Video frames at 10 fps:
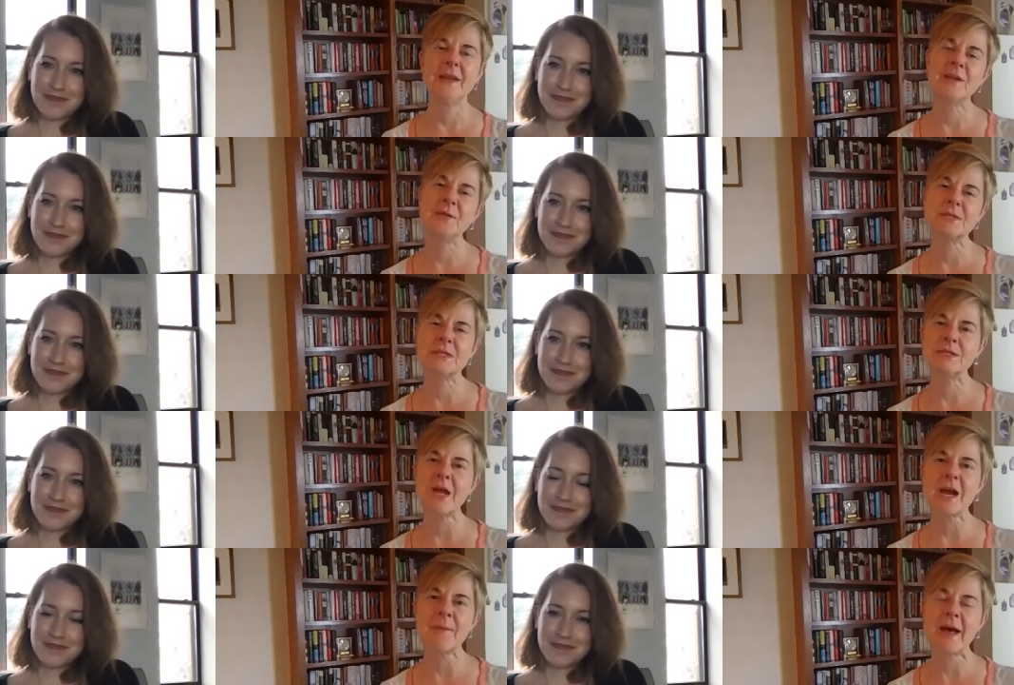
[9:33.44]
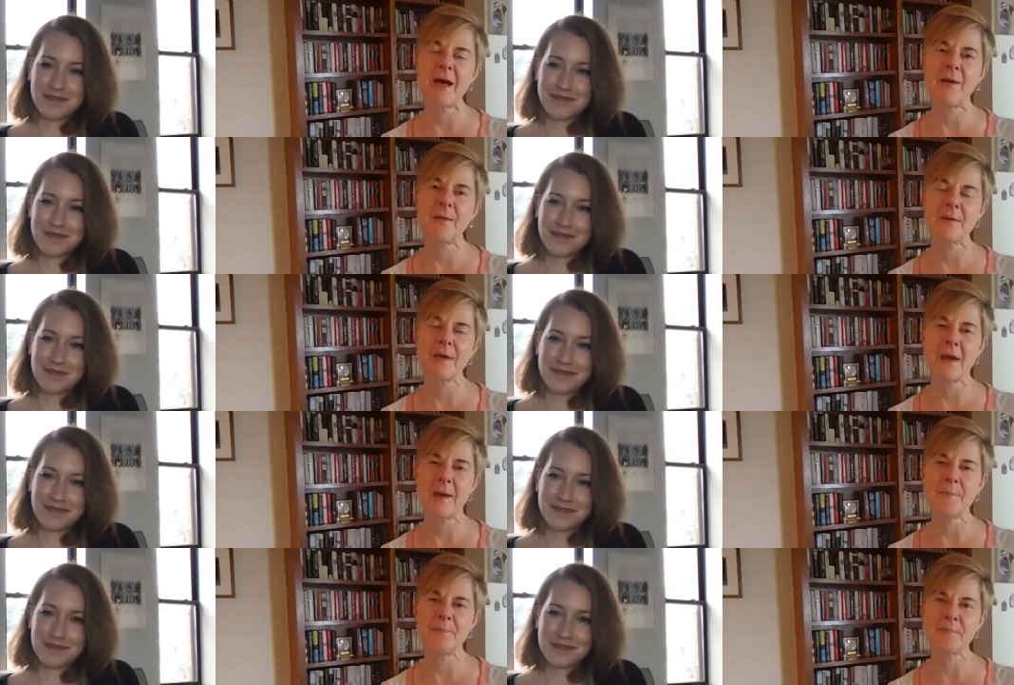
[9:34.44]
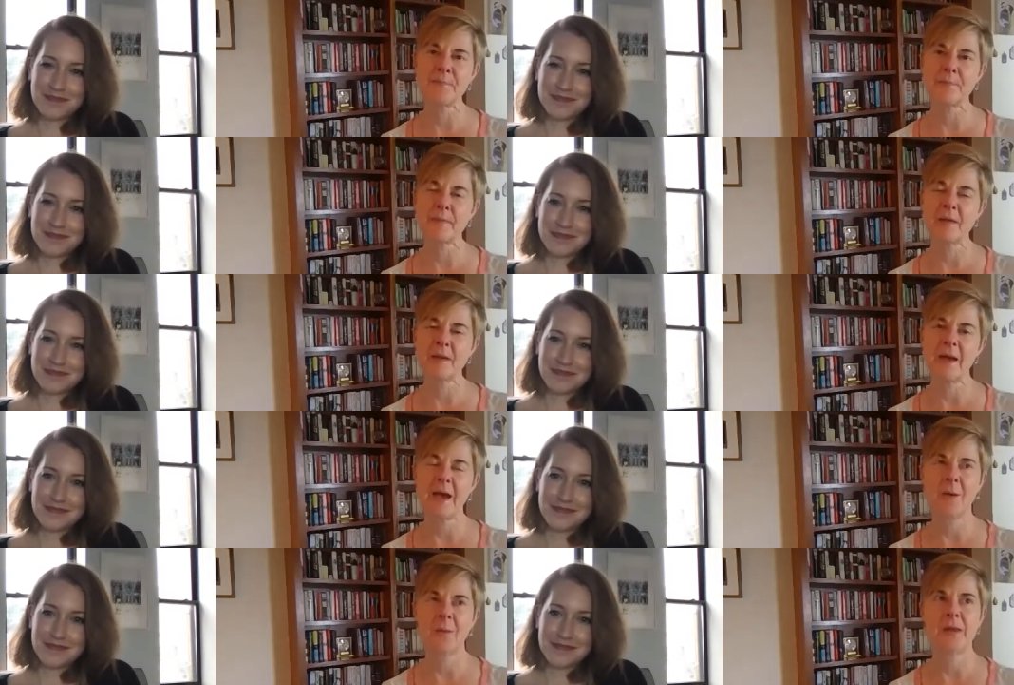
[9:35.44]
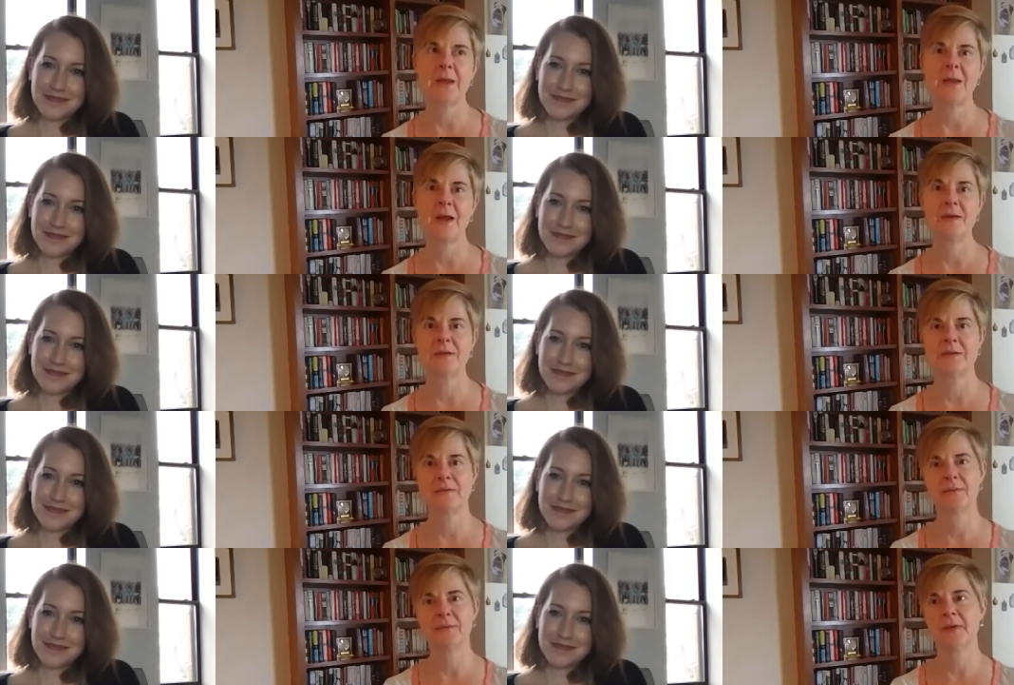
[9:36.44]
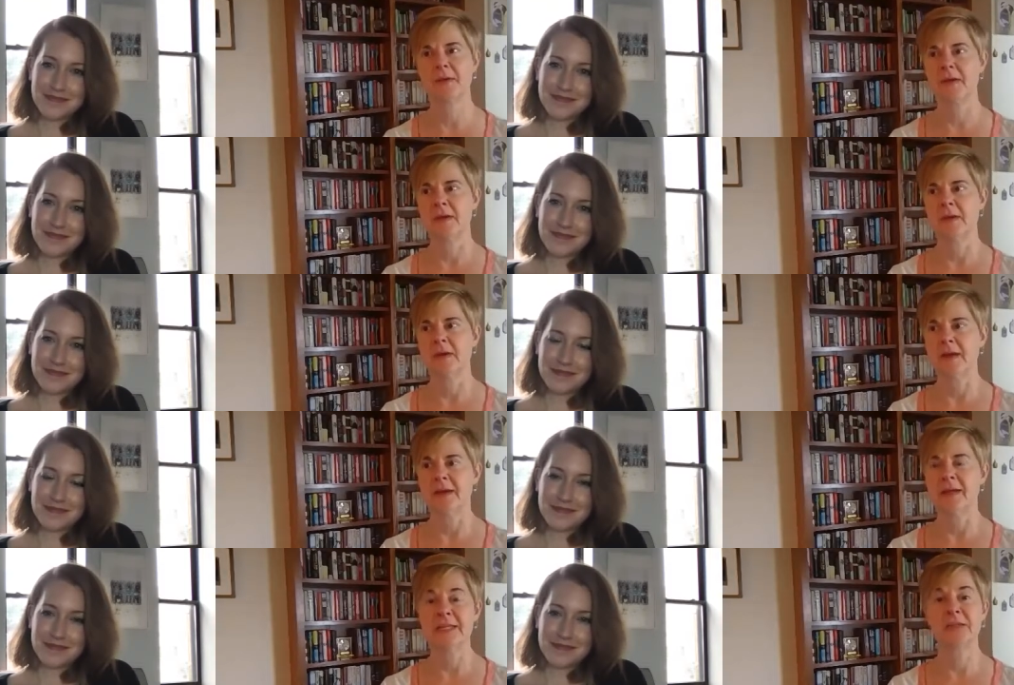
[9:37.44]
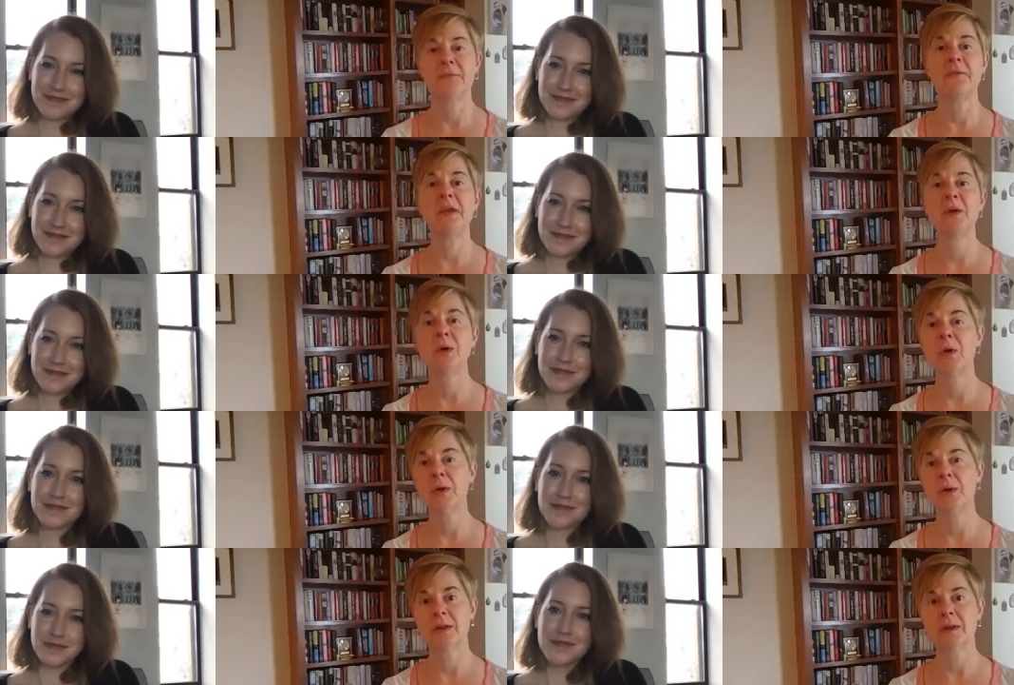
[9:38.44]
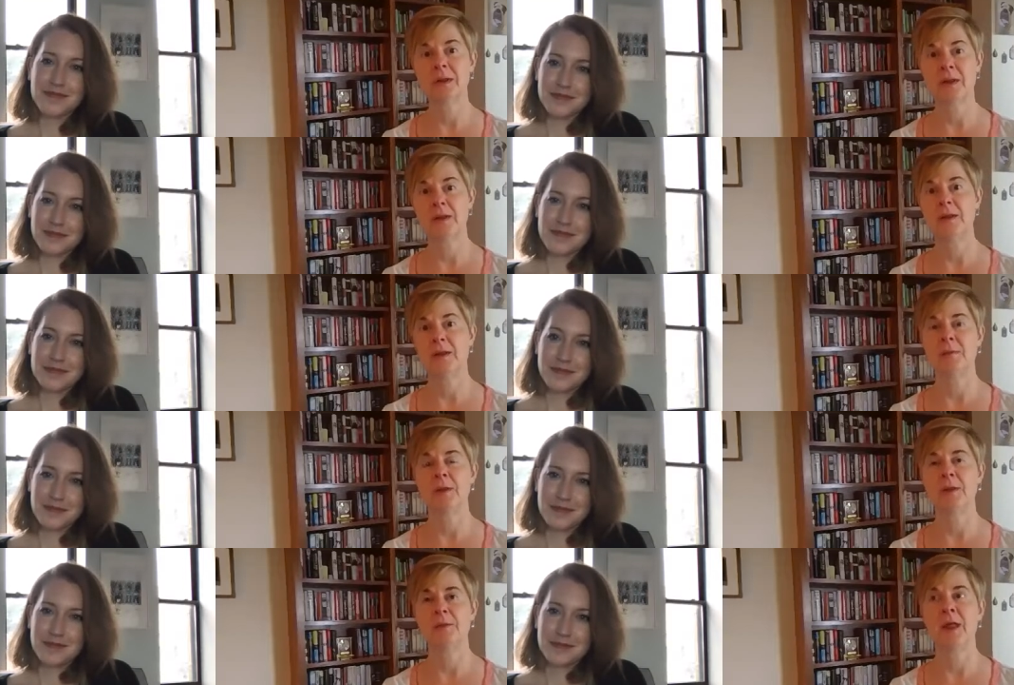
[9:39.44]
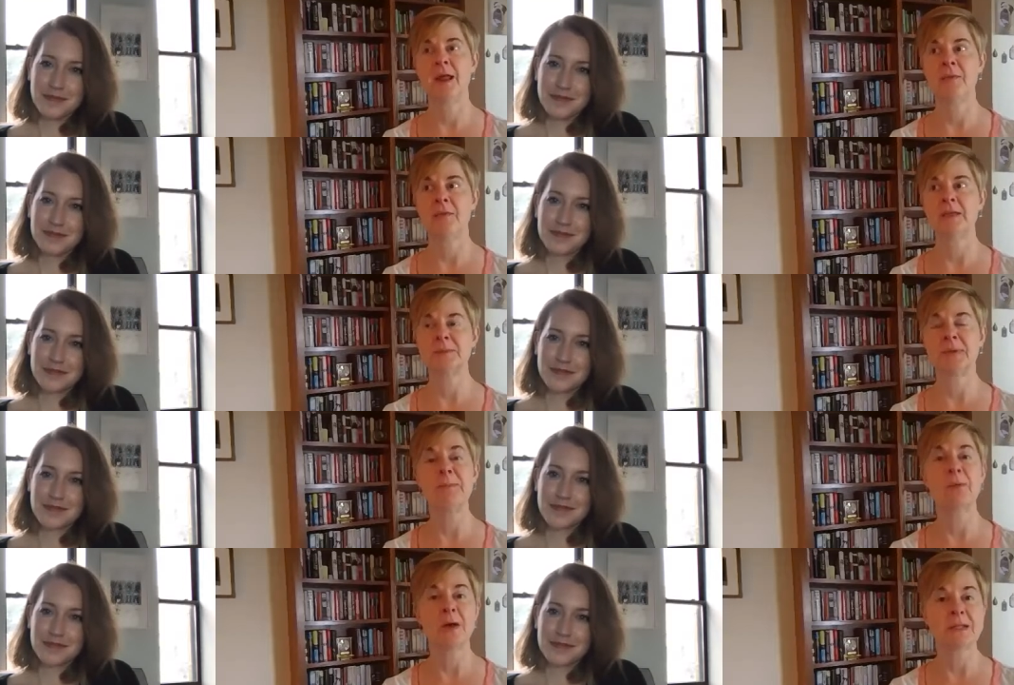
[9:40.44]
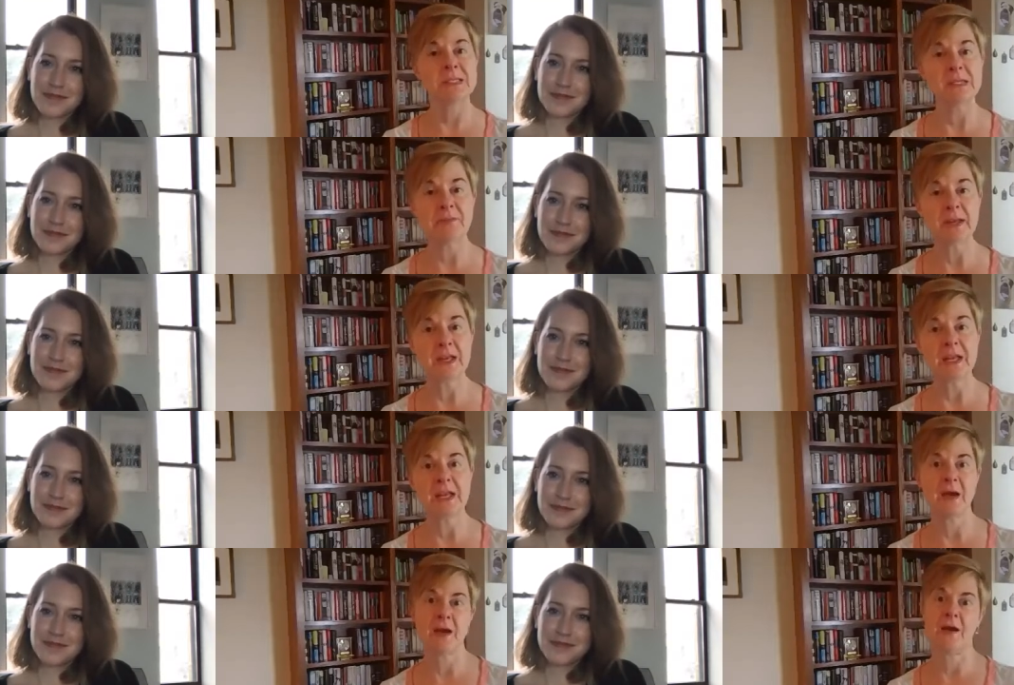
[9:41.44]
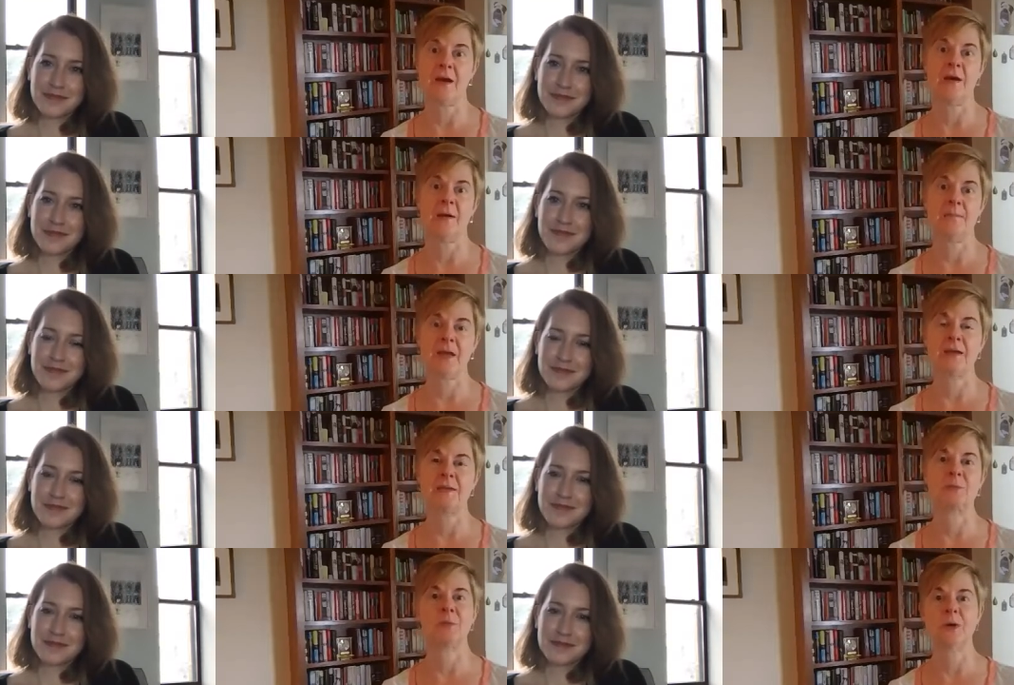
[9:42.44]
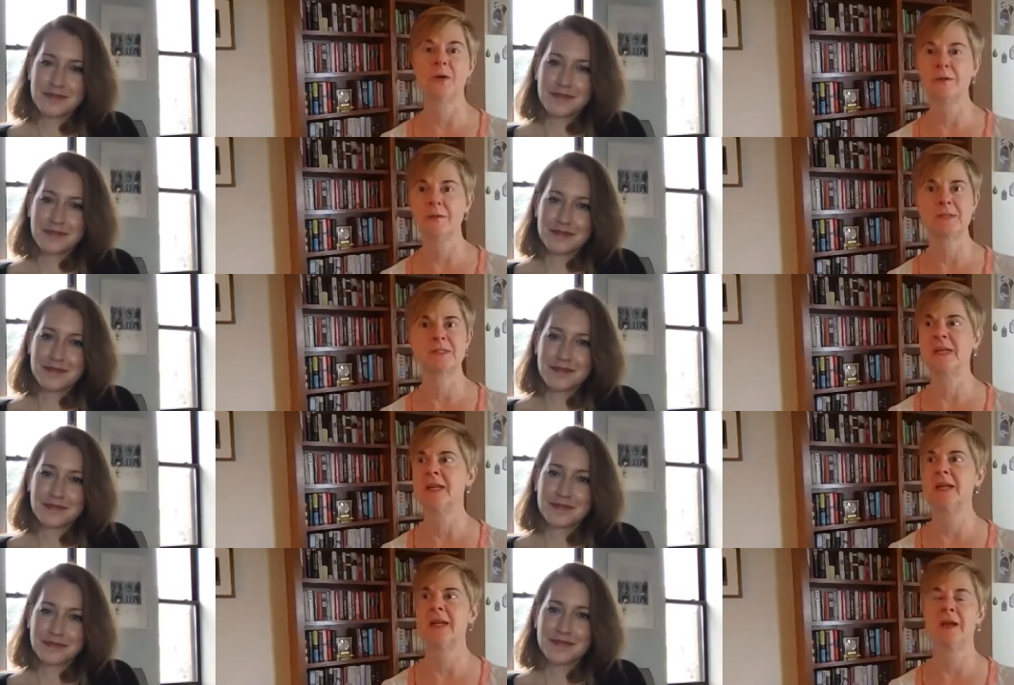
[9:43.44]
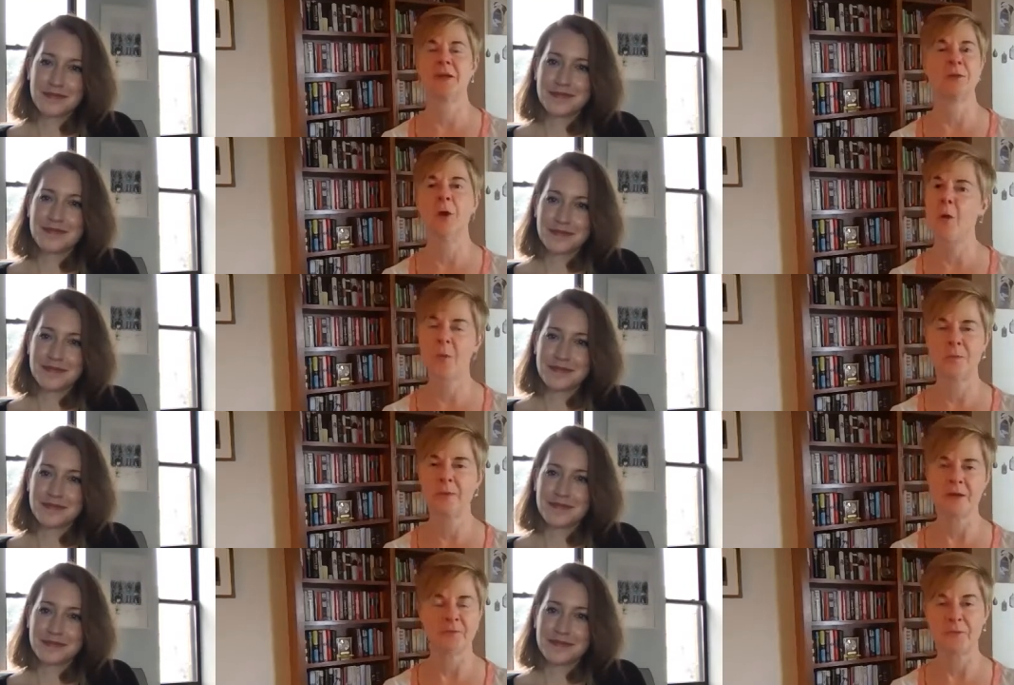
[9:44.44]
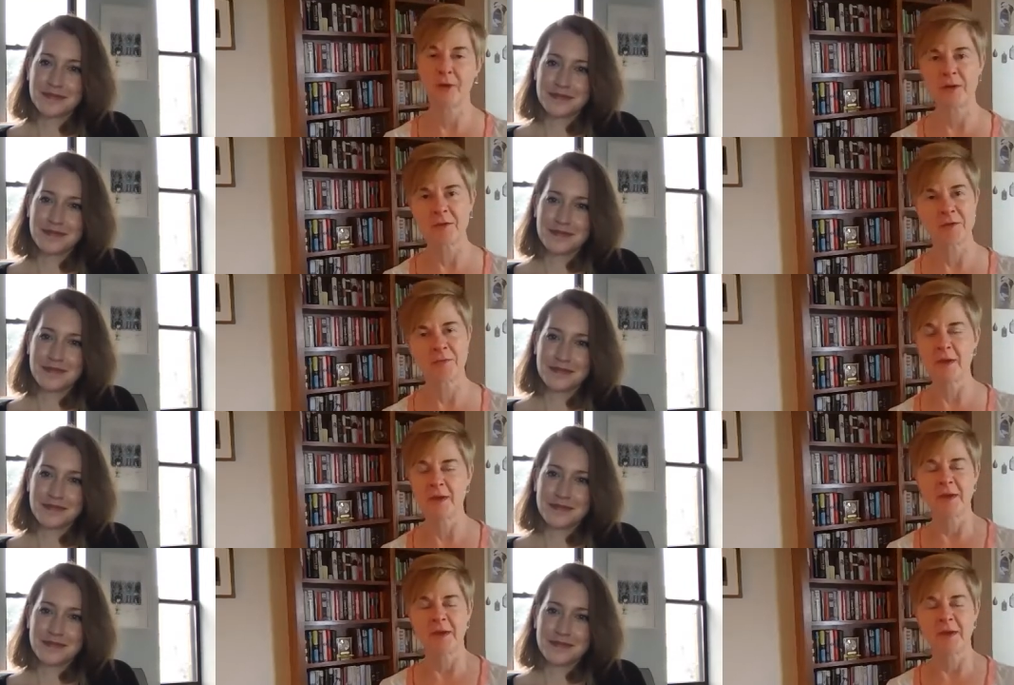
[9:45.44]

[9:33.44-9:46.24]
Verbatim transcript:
Speaker 1: and you you talk about um, how we kind of get to feel uh, like these people on TV um, as we're sitting alone in front of